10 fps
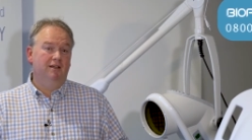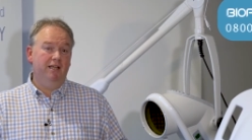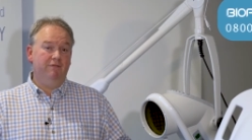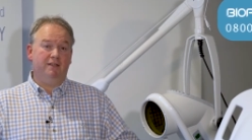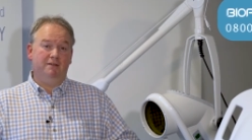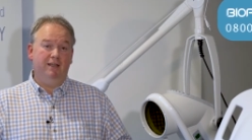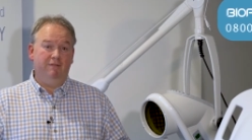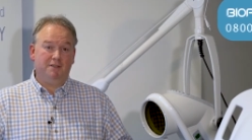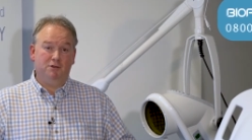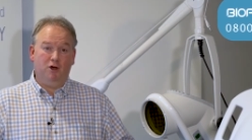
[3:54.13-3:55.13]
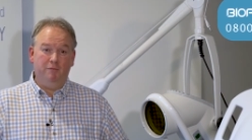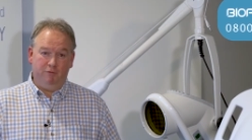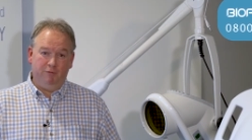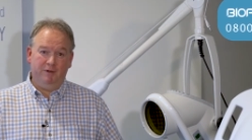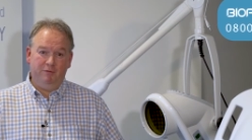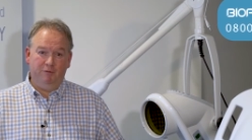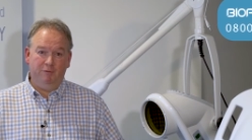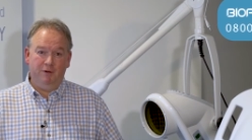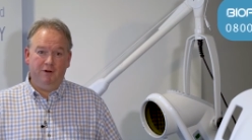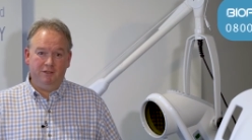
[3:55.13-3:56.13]
Leave us a comment, would
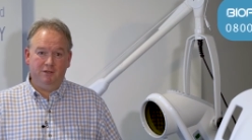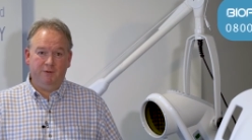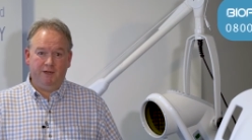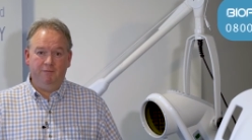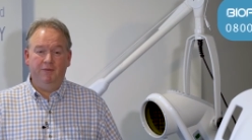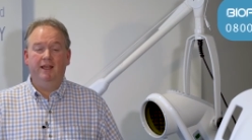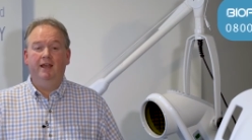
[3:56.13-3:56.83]
be nice as well.